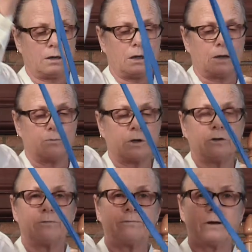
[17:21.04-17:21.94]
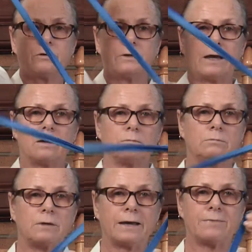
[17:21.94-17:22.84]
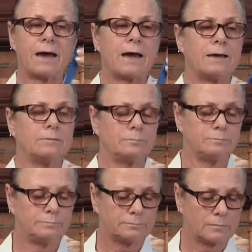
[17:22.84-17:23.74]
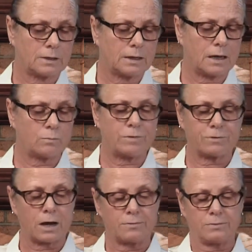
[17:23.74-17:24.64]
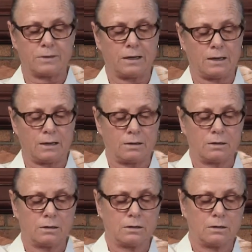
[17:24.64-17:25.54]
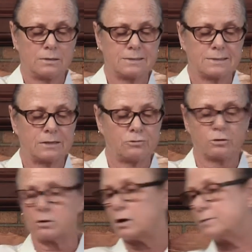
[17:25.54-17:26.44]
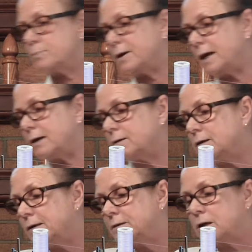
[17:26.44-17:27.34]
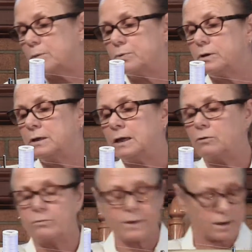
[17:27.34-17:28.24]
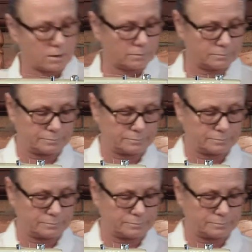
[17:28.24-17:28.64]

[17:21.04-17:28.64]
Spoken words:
and run your finger down like that. And we've got the center on the band. And then I put a needle there.